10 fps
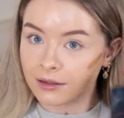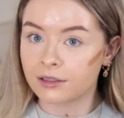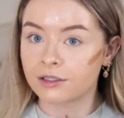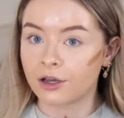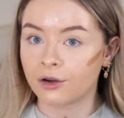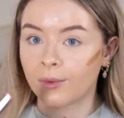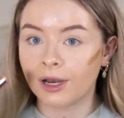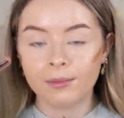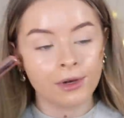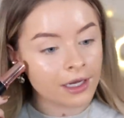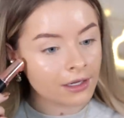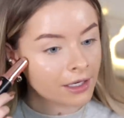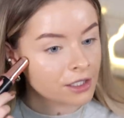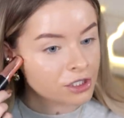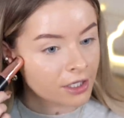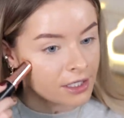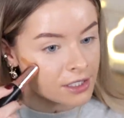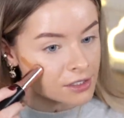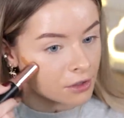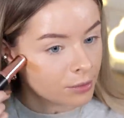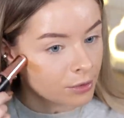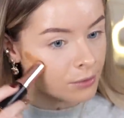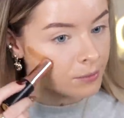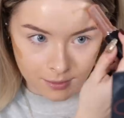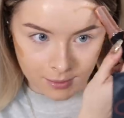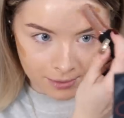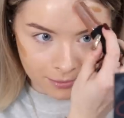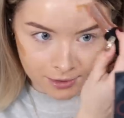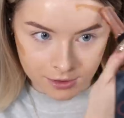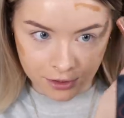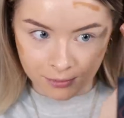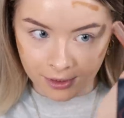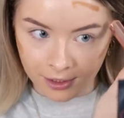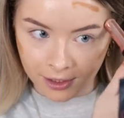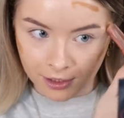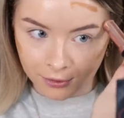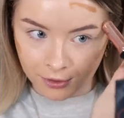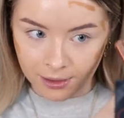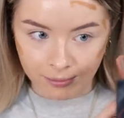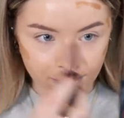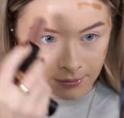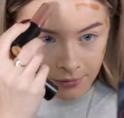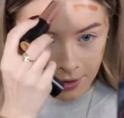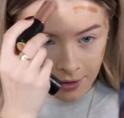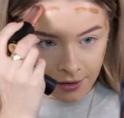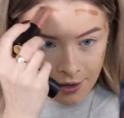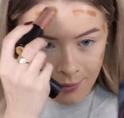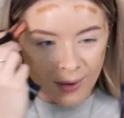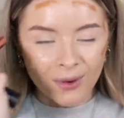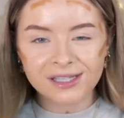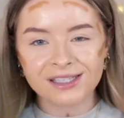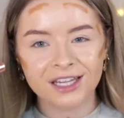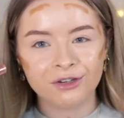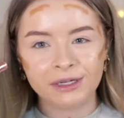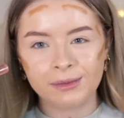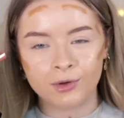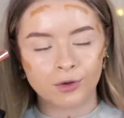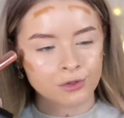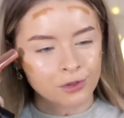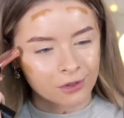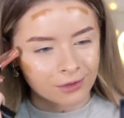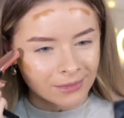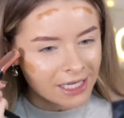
So, while I'm looking like a shiny disco ball, um, I'm going to do my cream well, I say cream contour.